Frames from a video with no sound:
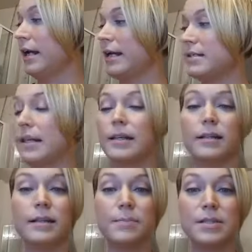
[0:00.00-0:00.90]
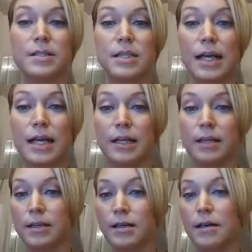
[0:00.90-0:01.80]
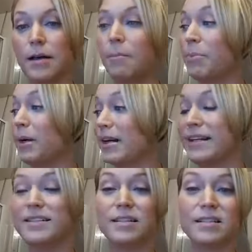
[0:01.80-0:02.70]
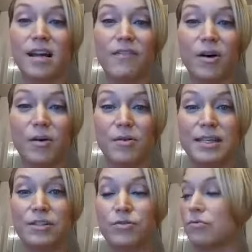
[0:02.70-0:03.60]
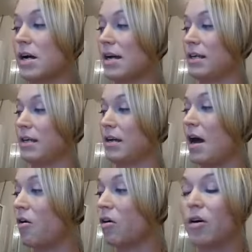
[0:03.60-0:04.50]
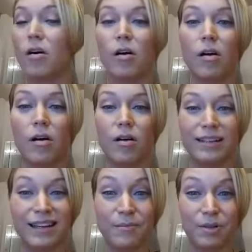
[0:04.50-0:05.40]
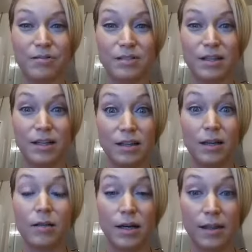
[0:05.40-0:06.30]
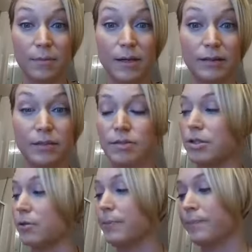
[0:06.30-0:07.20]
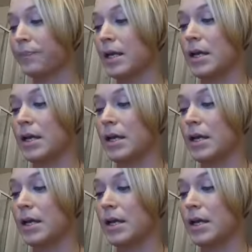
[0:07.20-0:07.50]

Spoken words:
It's a lip stain, but it doesn't have all the drying alcohol and chemicals in it that a lot of them out there do.